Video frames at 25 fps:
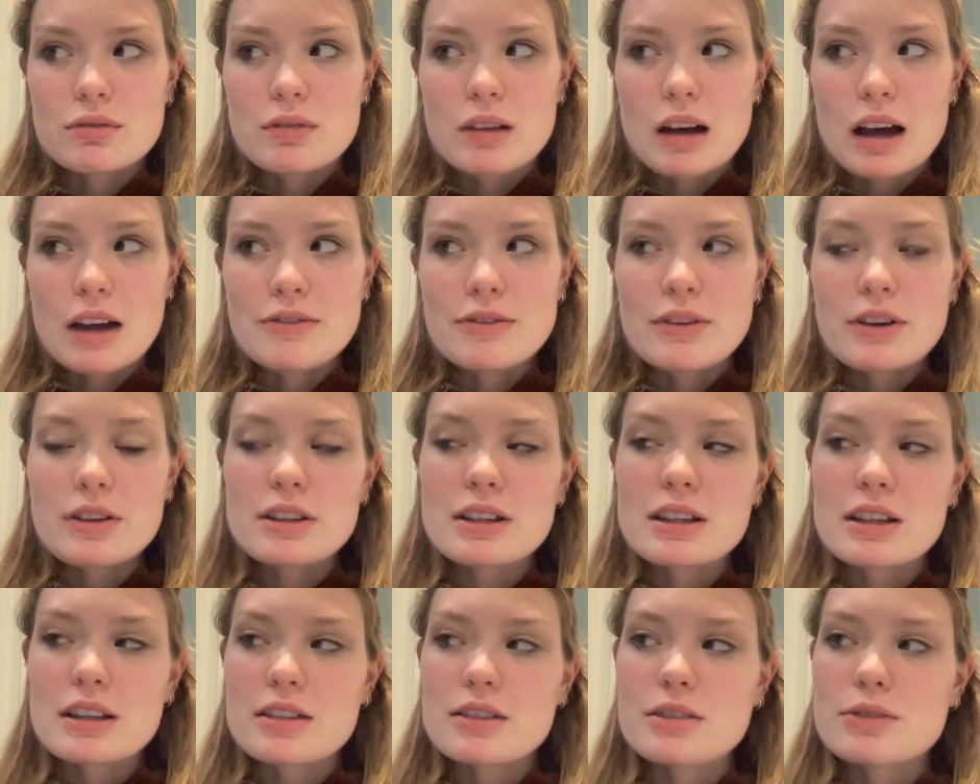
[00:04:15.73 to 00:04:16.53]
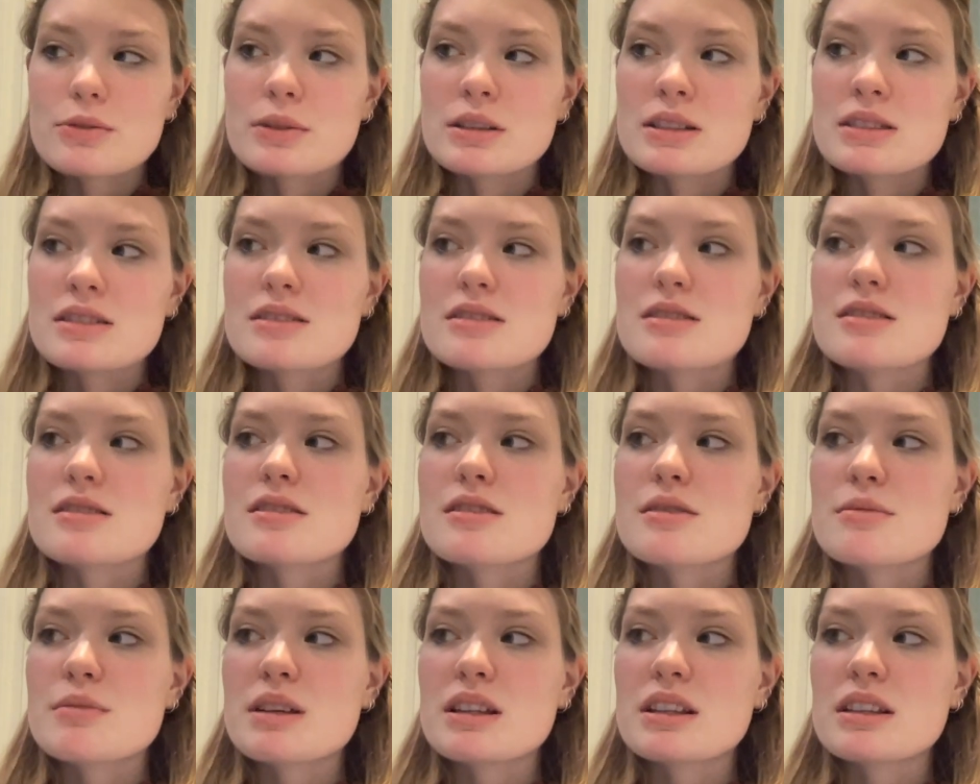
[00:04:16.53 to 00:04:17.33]
I found the other ones
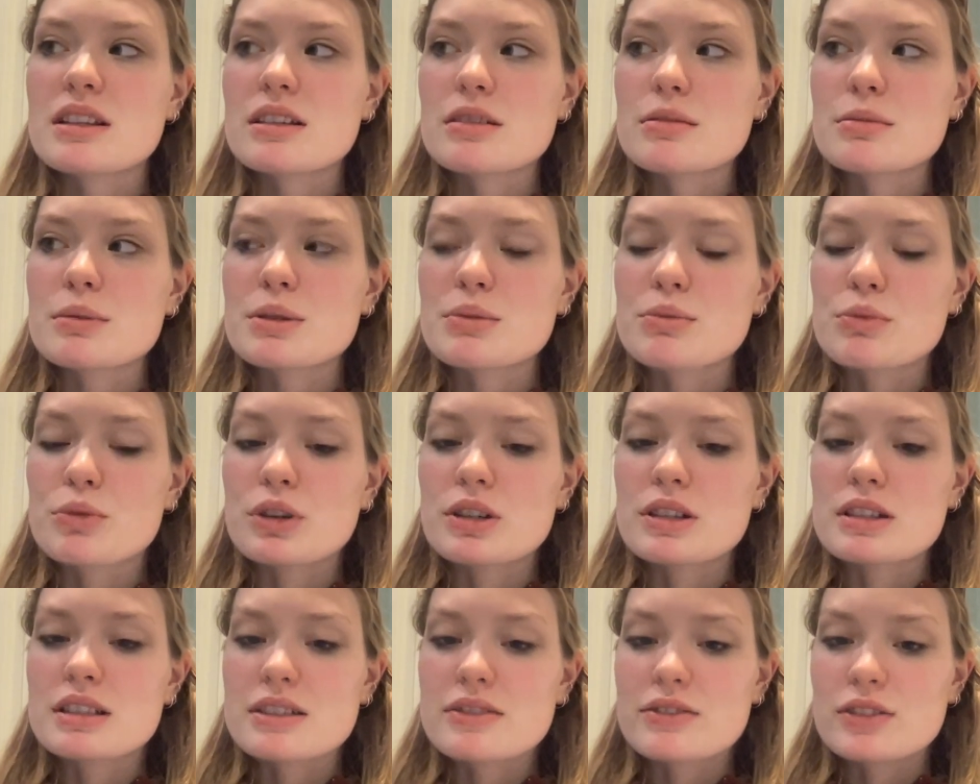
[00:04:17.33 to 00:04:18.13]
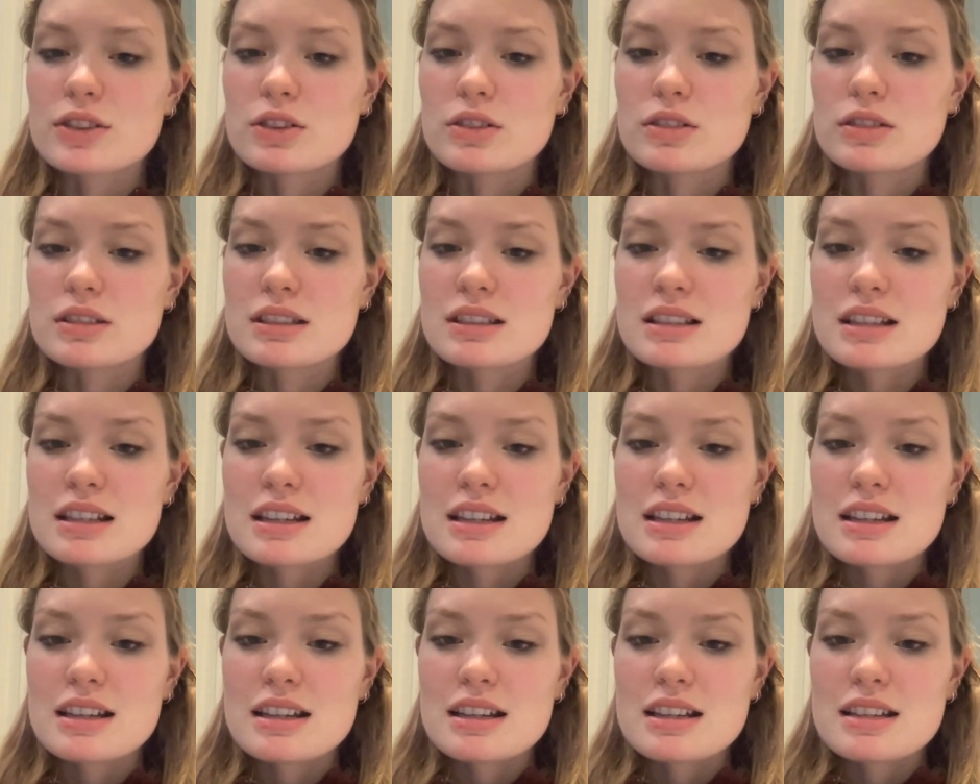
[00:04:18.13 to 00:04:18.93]
to be a little bit more difficult
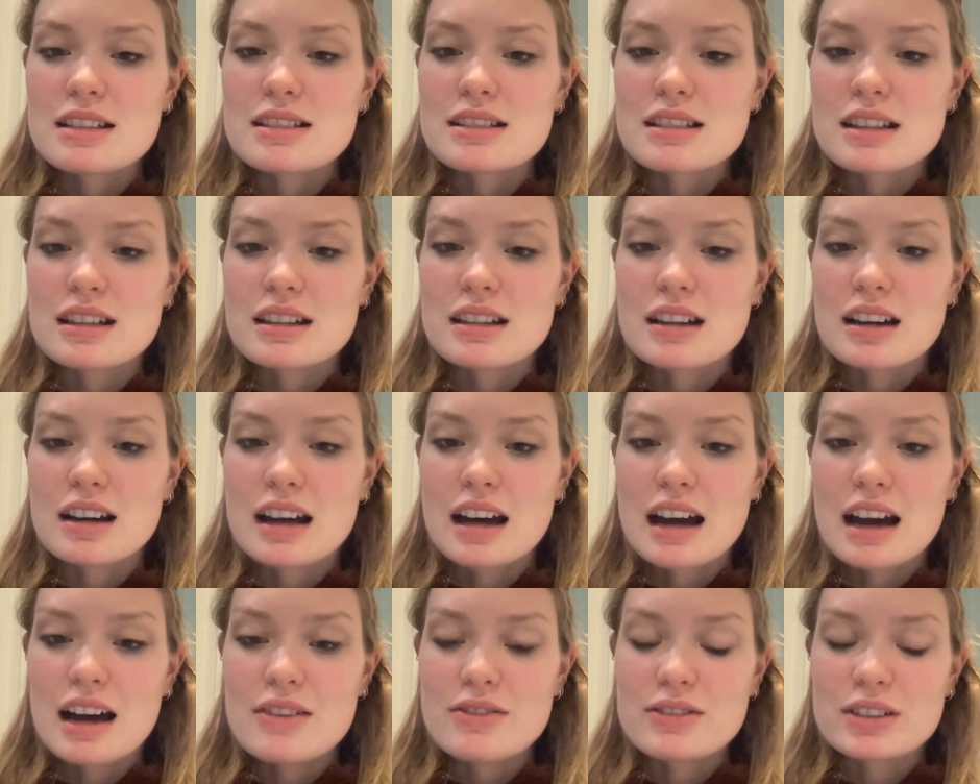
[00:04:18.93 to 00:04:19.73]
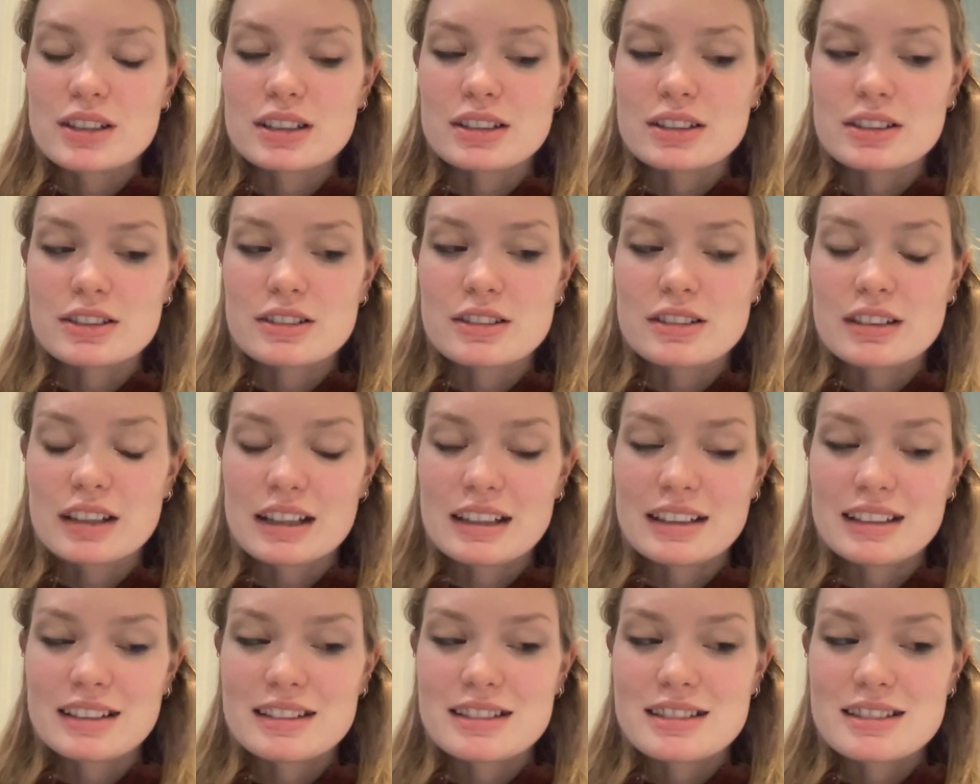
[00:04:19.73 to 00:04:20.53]
to have an
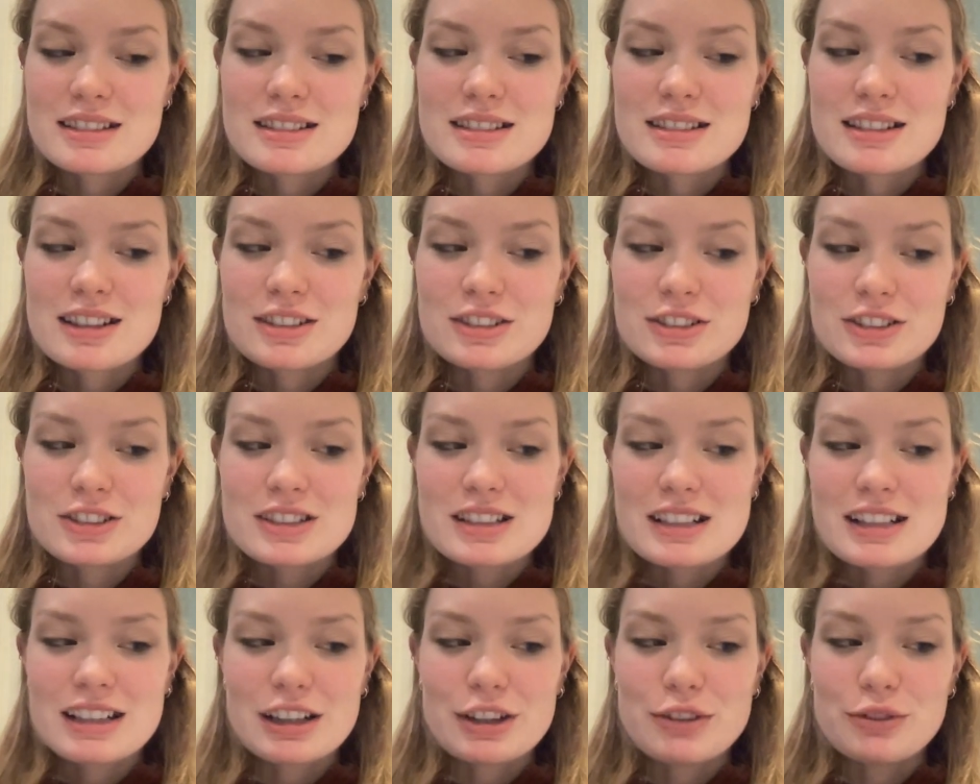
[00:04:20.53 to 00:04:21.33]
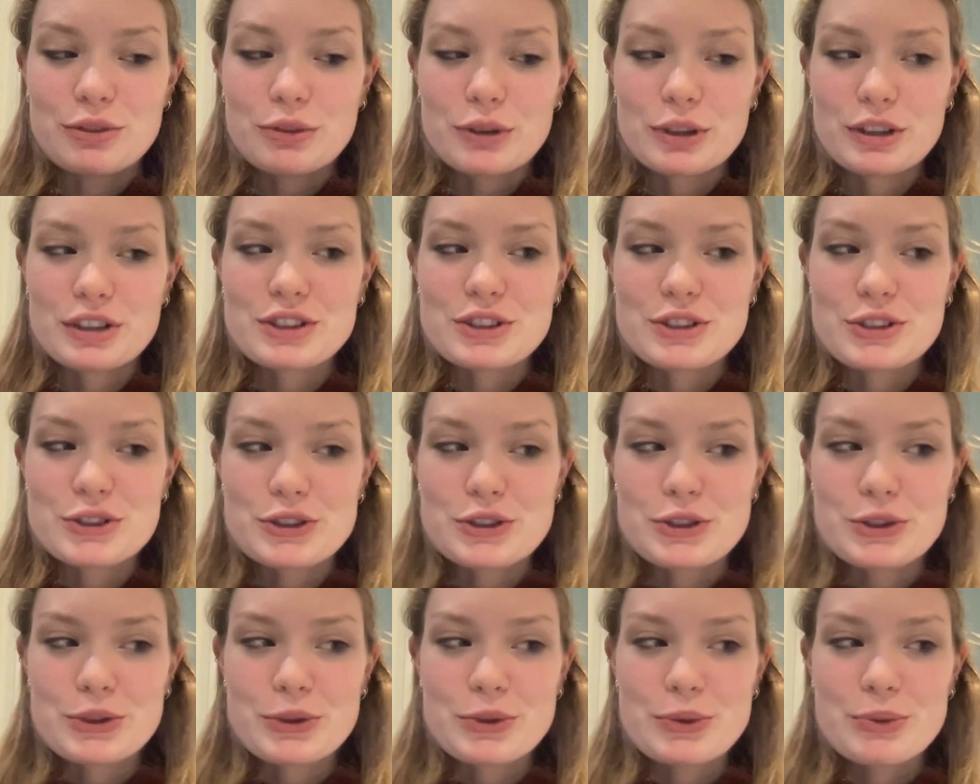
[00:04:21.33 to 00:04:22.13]
understanding of what to
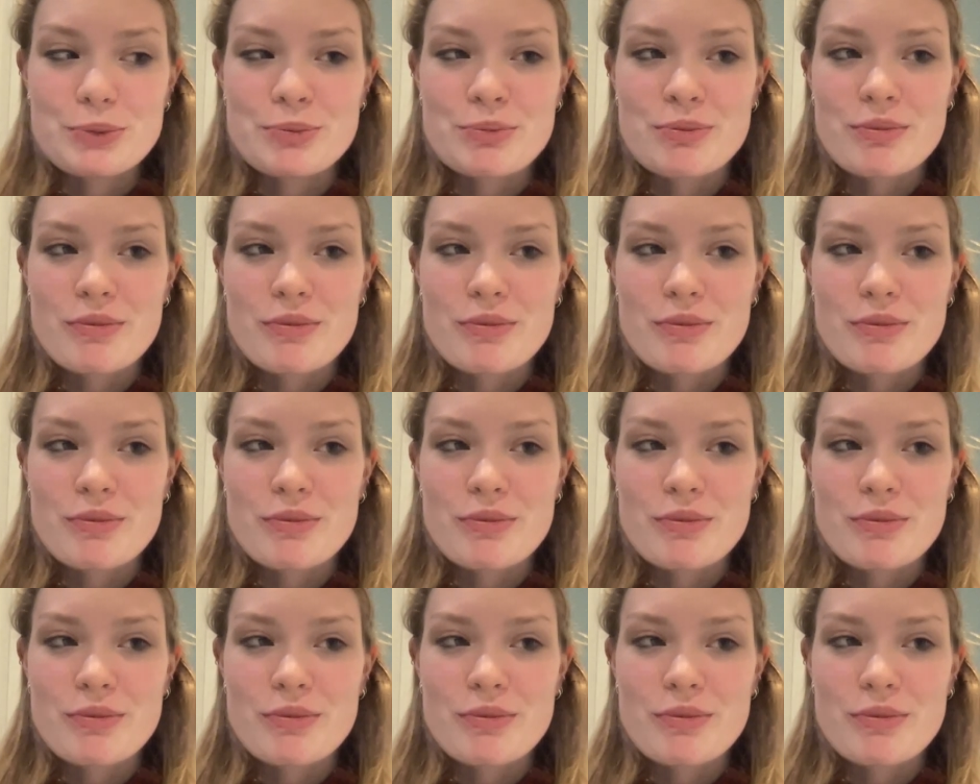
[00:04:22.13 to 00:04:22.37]
do,